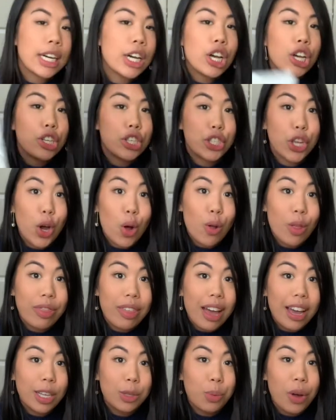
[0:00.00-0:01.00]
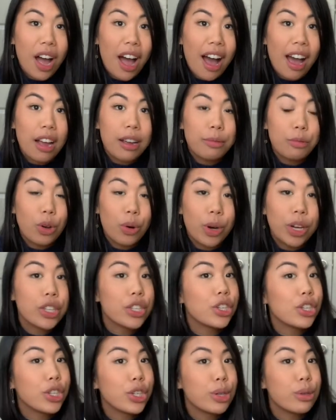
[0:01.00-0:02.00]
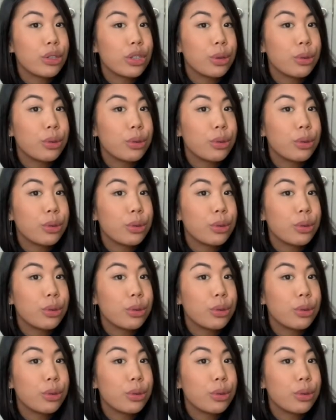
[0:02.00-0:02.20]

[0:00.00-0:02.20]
So that is what I am going to do to